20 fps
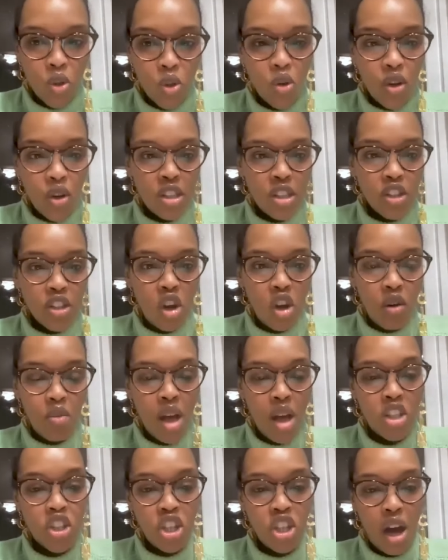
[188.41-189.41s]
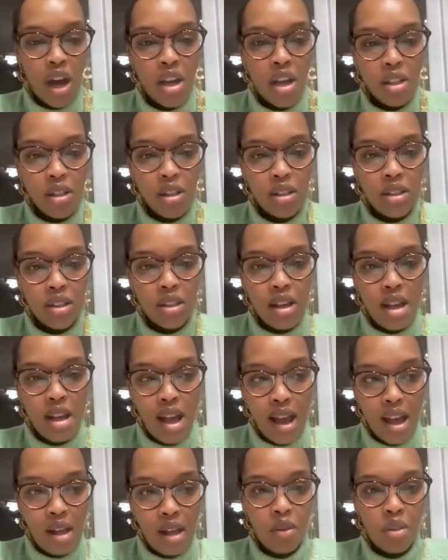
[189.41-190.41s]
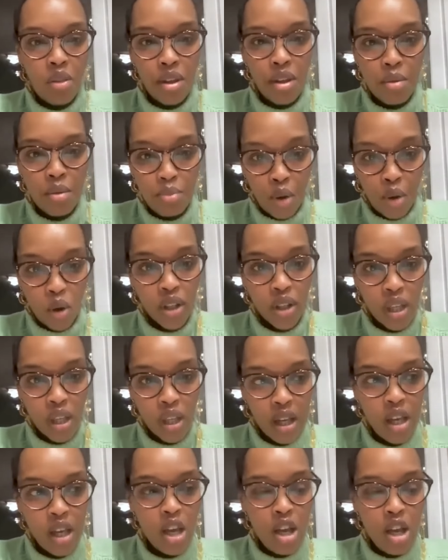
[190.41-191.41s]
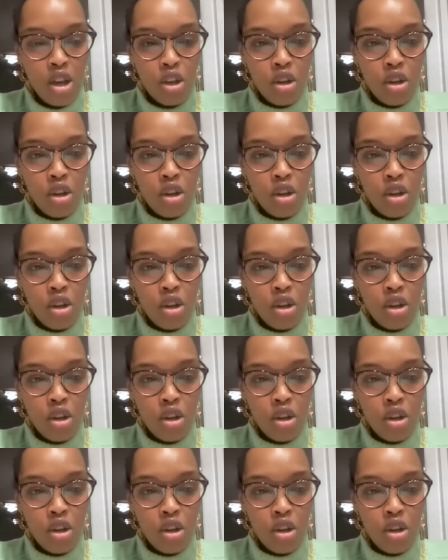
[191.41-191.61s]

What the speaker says: organs of that child's healthy body